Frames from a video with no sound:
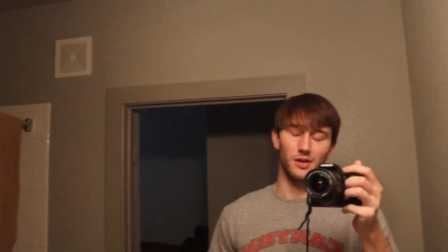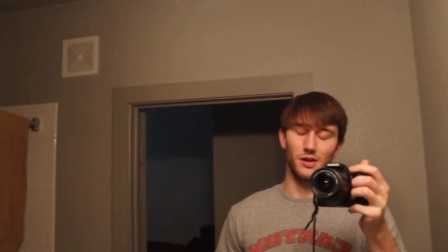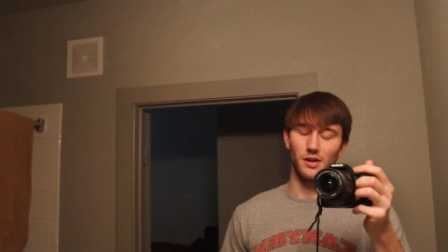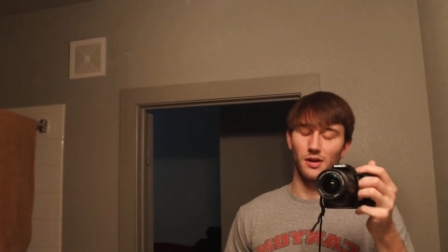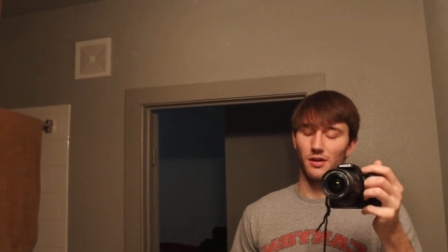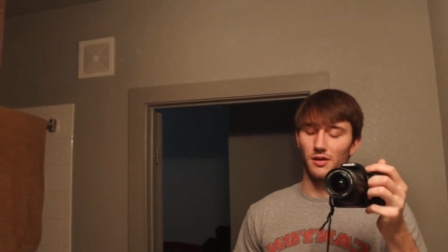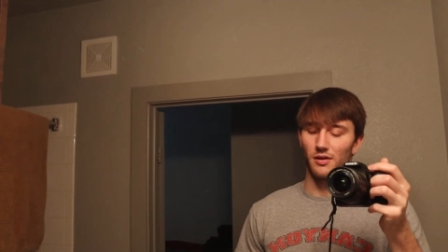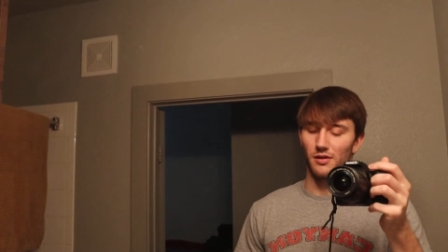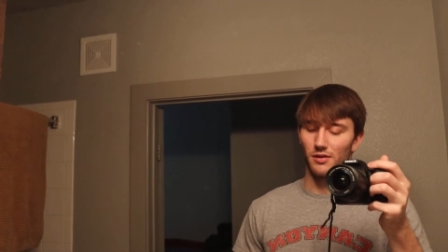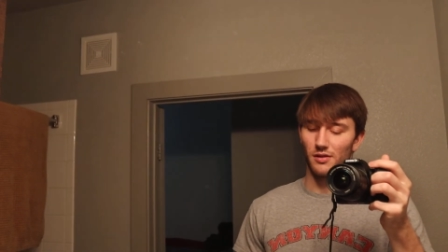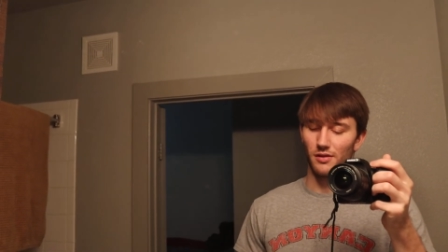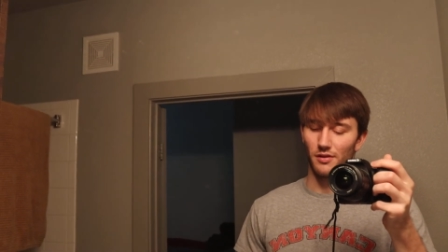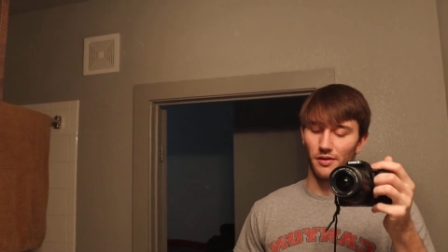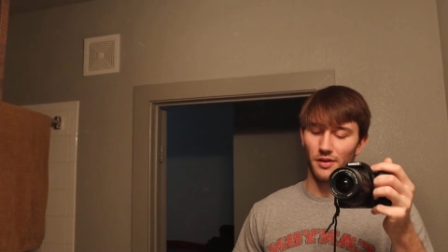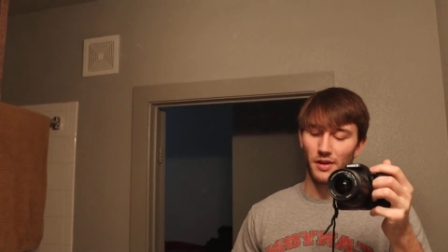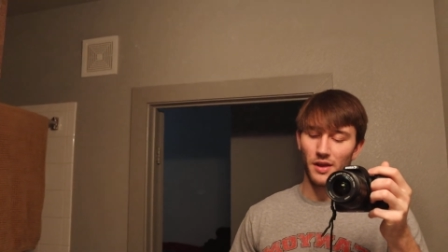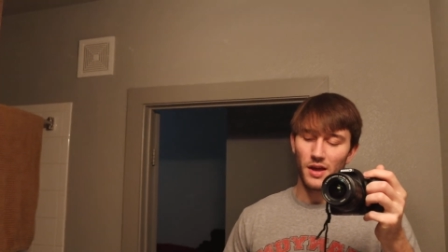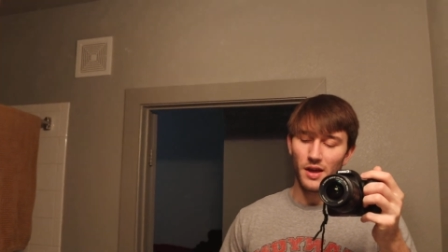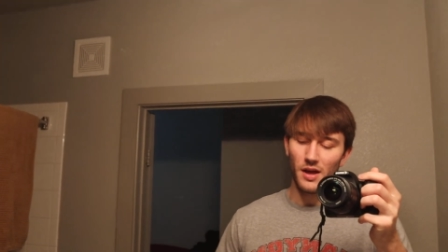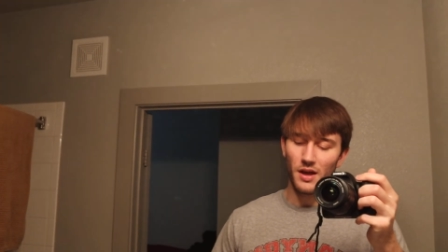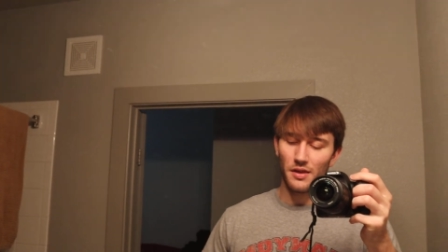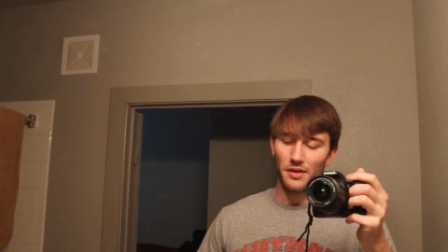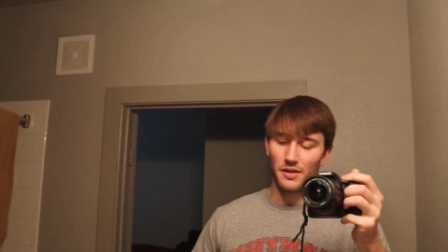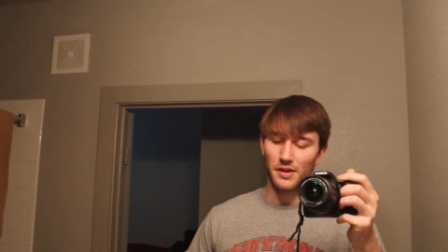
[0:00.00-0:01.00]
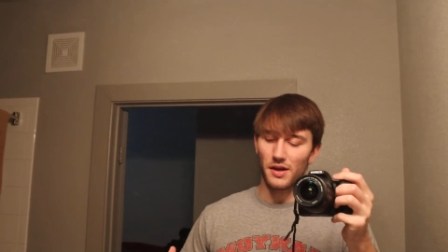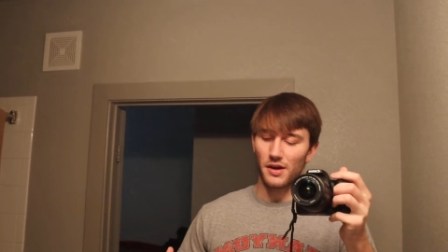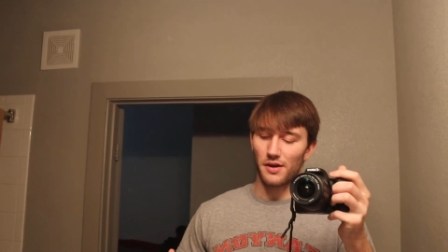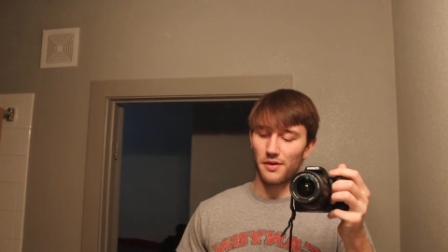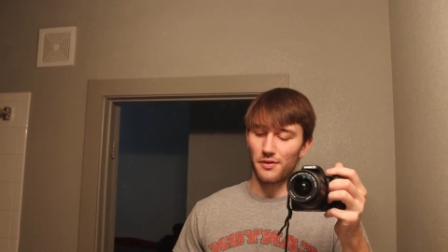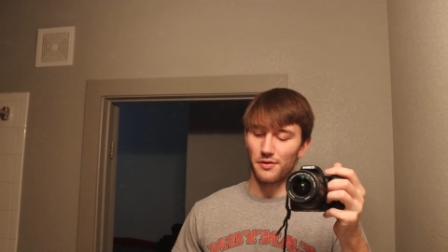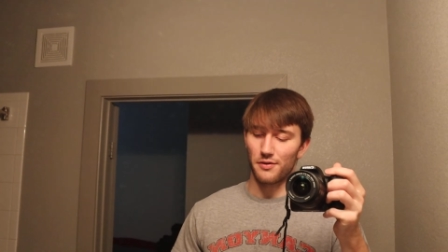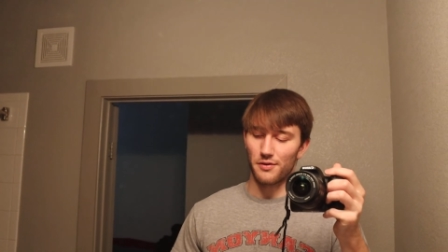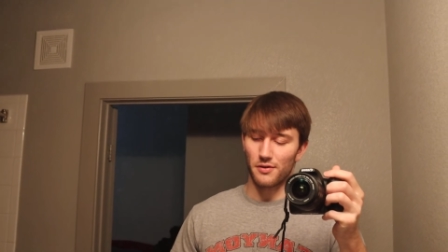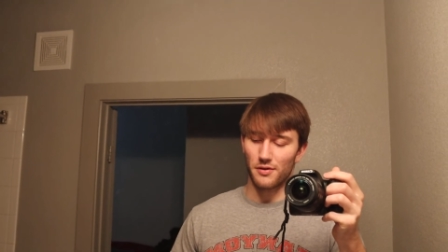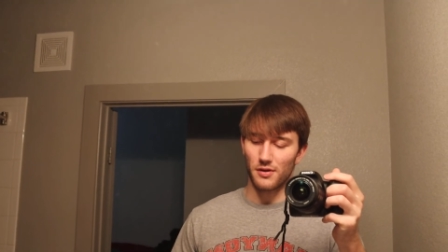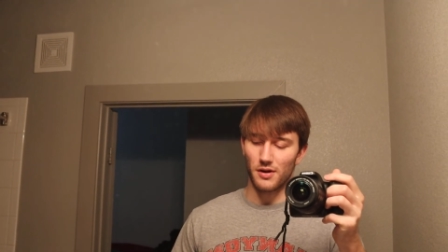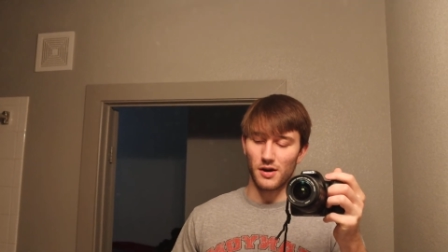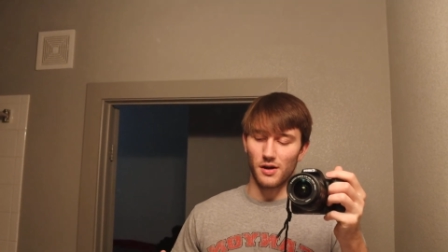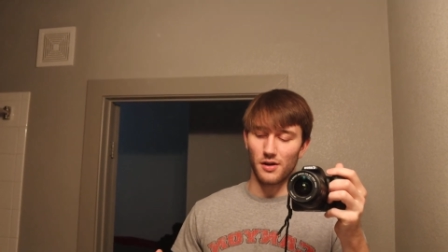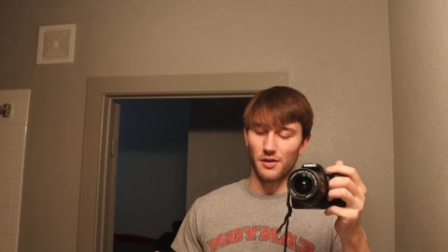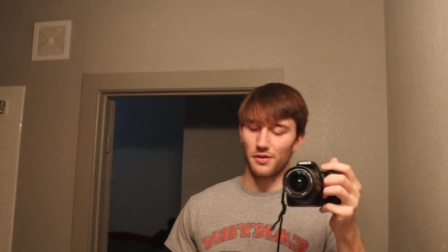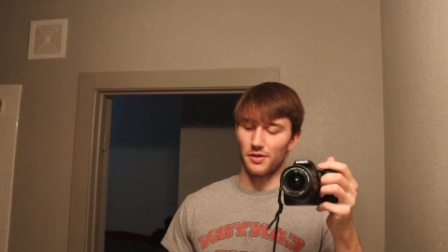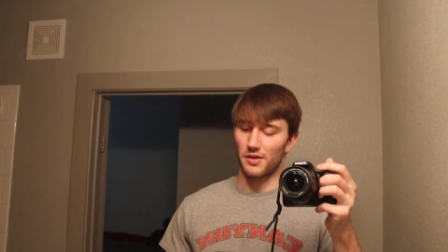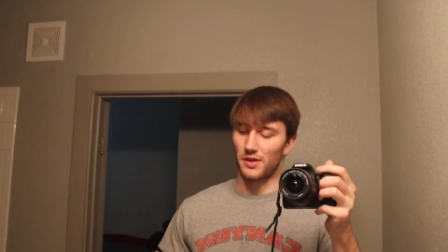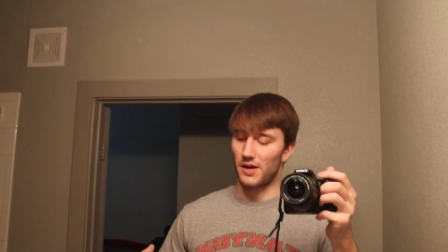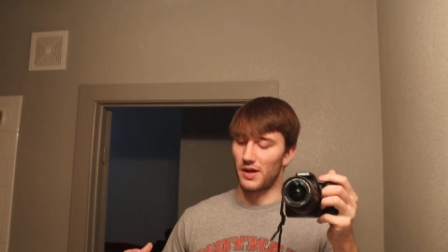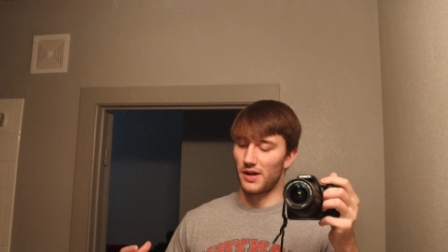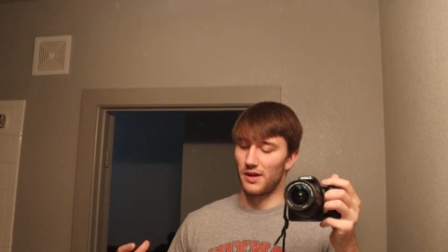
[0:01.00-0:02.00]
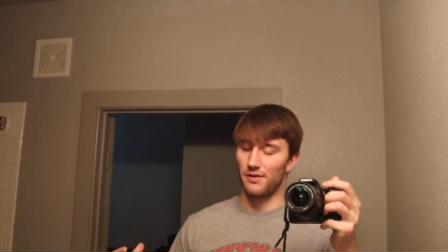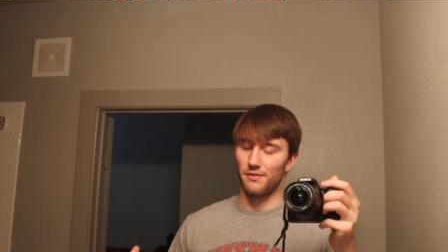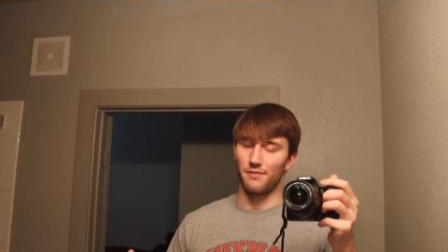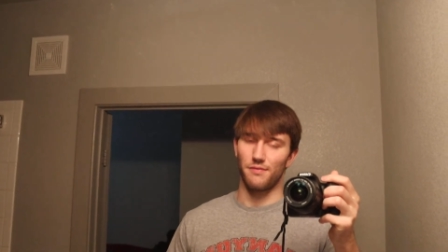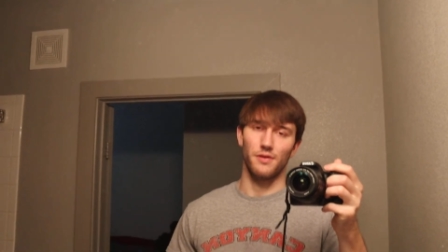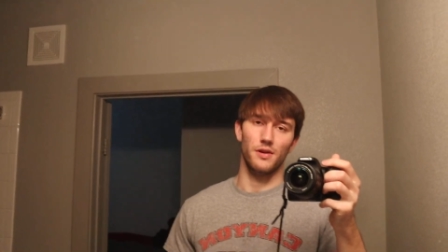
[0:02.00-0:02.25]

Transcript: and all the other online